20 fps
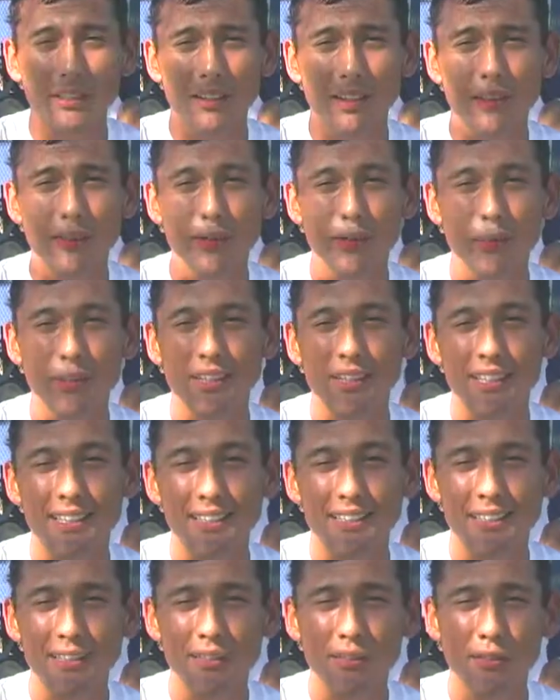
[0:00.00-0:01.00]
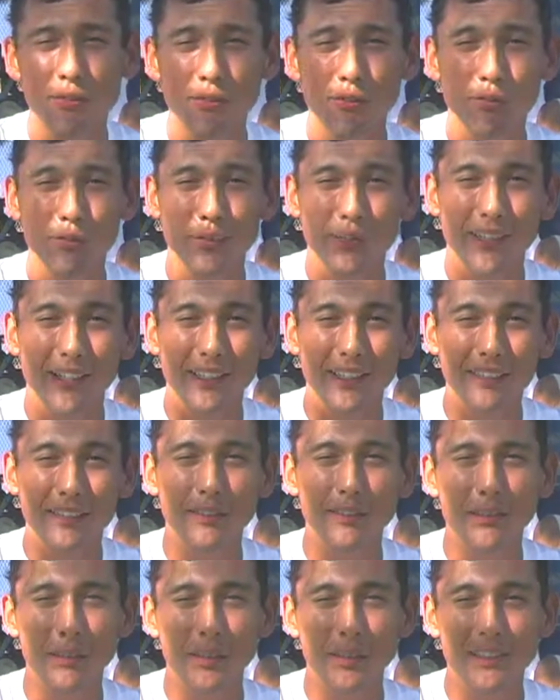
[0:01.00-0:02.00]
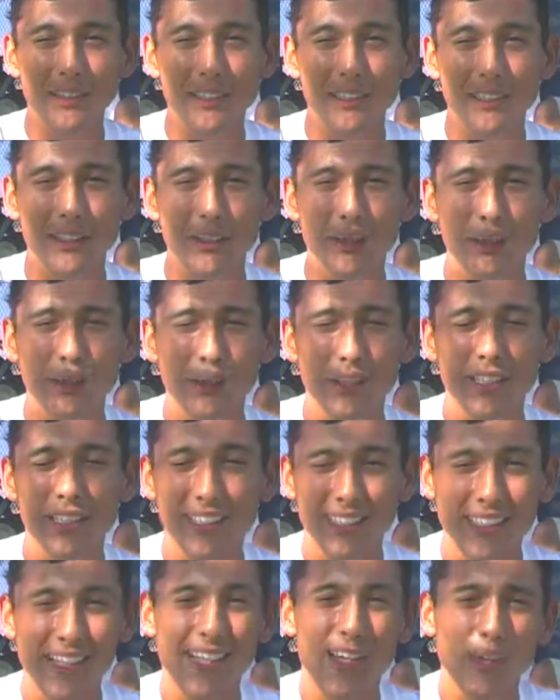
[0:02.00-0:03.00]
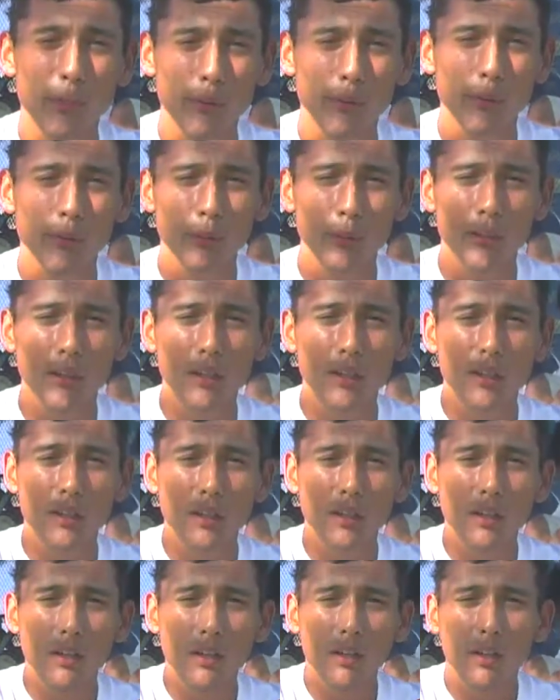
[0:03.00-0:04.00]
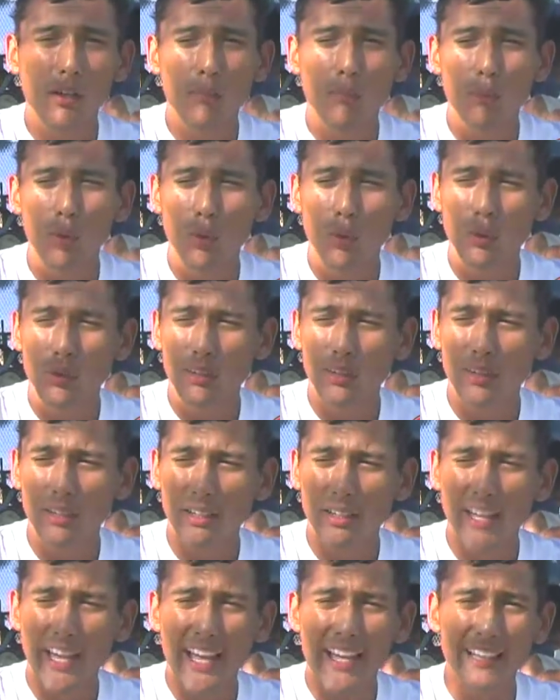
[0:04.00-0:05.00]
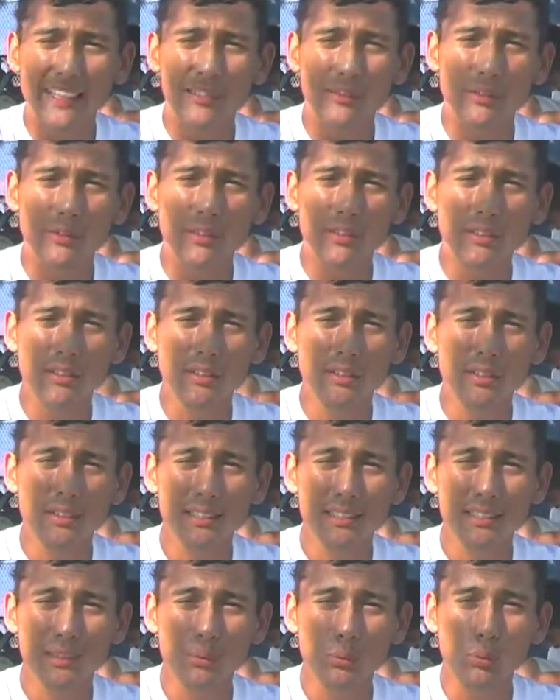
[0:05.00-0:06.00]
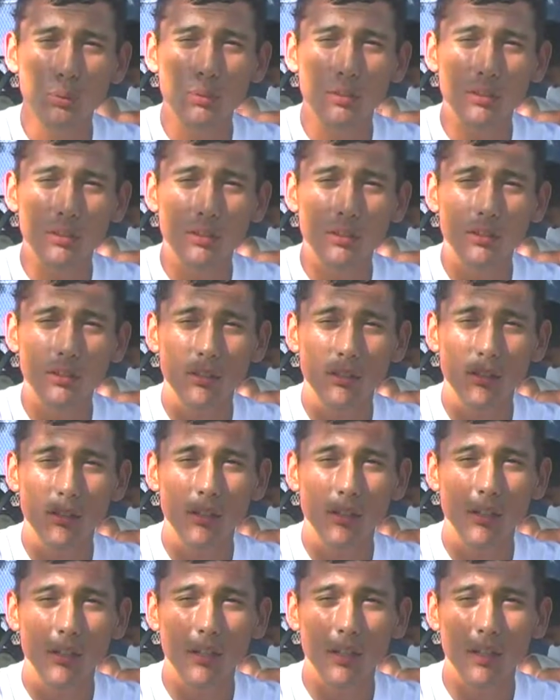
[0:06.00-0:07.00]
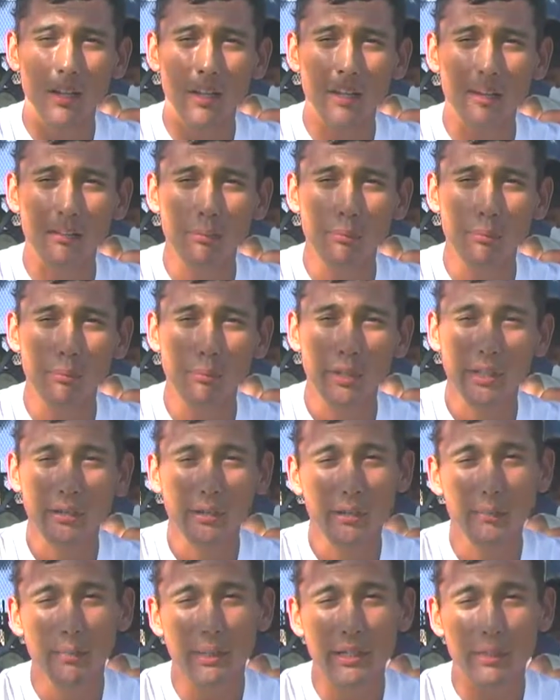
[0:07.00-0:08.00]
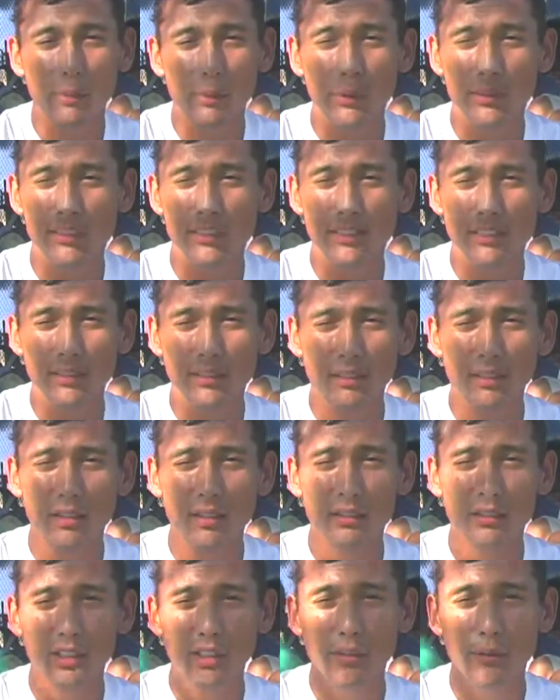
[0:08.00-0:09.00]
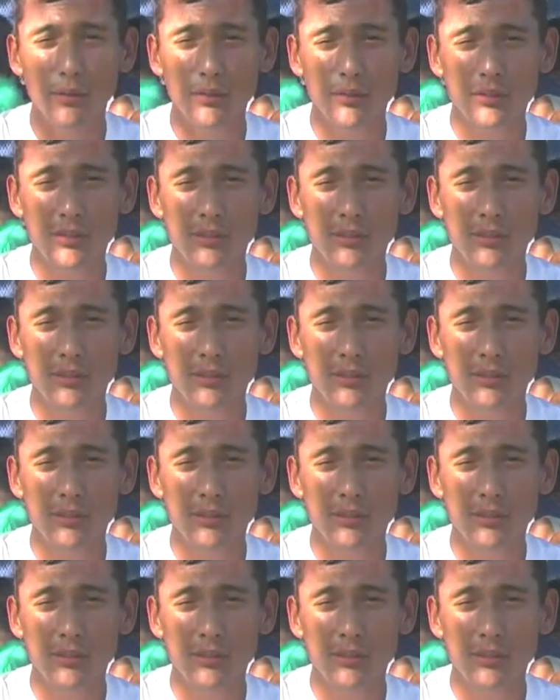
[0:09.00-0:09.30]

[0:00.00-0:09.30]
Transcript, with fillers: I was really lazy like a few years ago, but like now I'm more active in school and I'm like a better person in general.